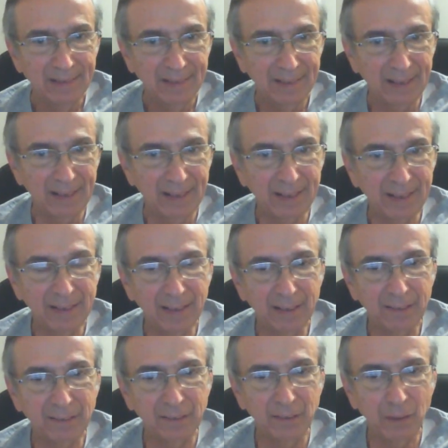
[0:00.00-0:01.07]
then I think
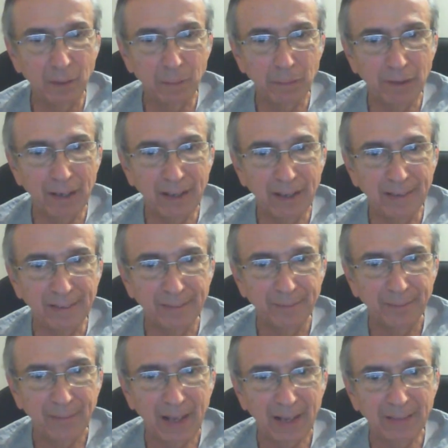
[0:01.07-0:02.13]
it's a no-brainer.
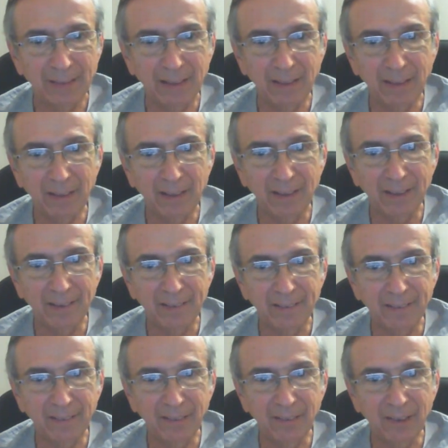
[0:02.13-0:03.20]
I think
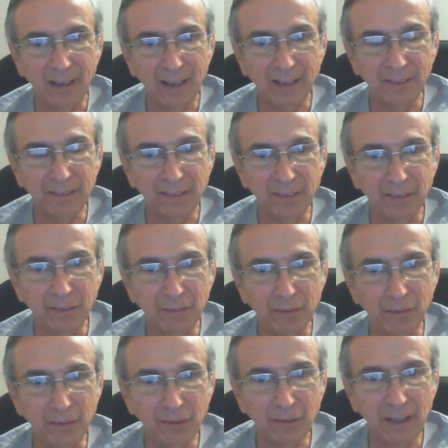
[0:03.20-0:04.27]
Janssen
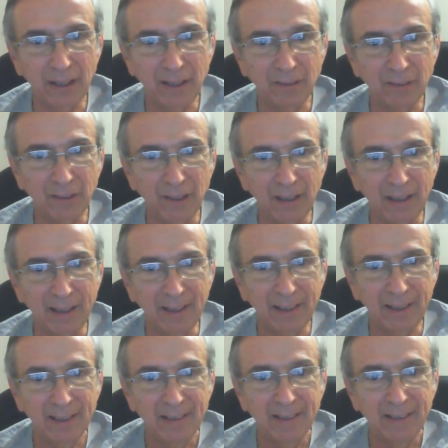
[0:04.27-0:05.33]
through
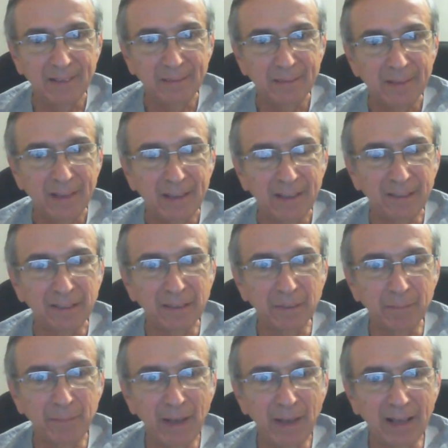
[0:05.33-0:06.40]
J&J is
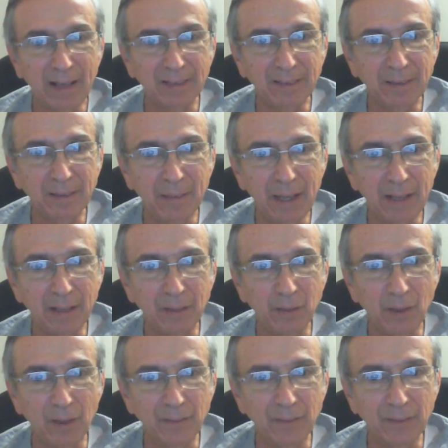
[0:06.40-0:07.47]
compelled to make an
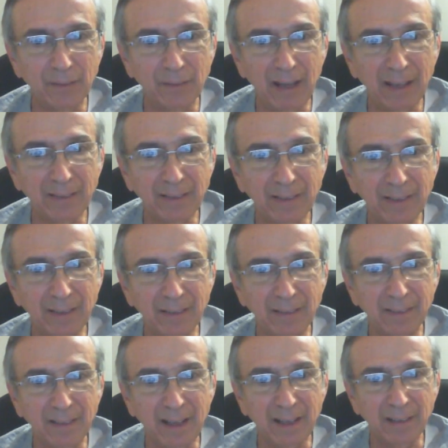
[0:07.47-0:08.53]
offer rather
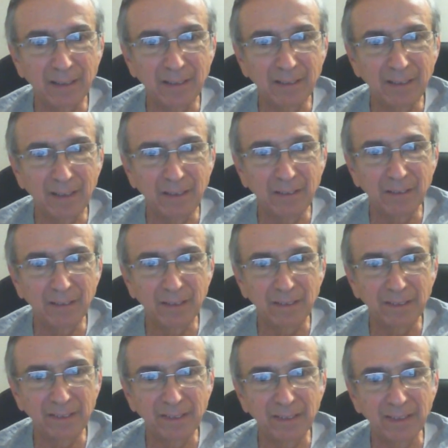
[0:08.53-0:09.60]
than continue
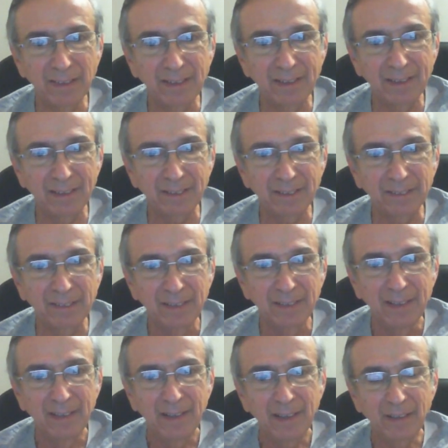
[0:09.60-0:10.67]
this silliness
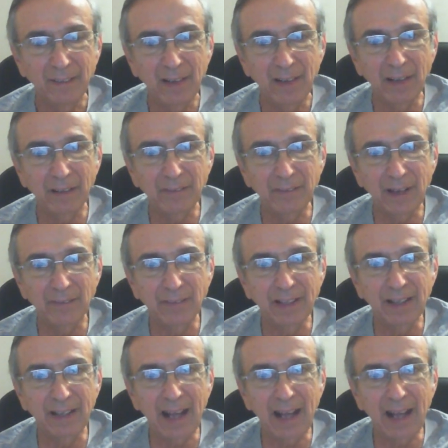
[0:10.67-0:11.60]
of having an